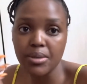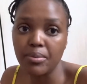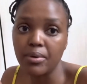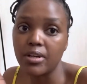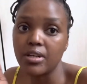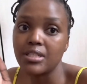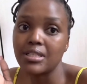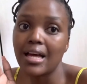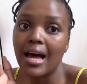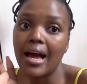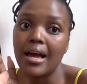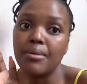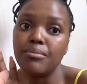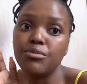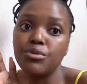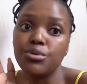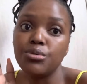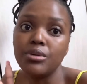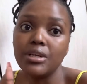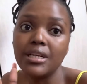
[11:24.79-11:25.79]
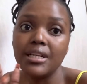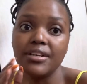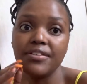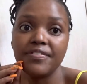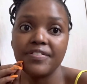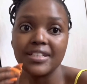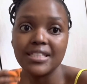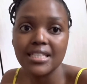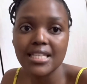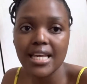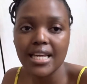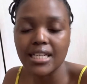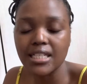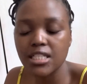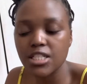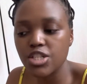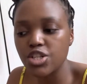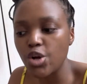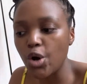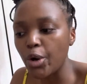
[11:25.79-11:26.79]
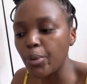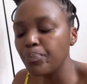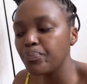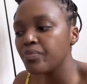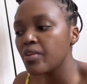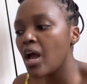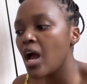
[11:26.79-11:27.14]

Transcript: because I'm really fatigued, no?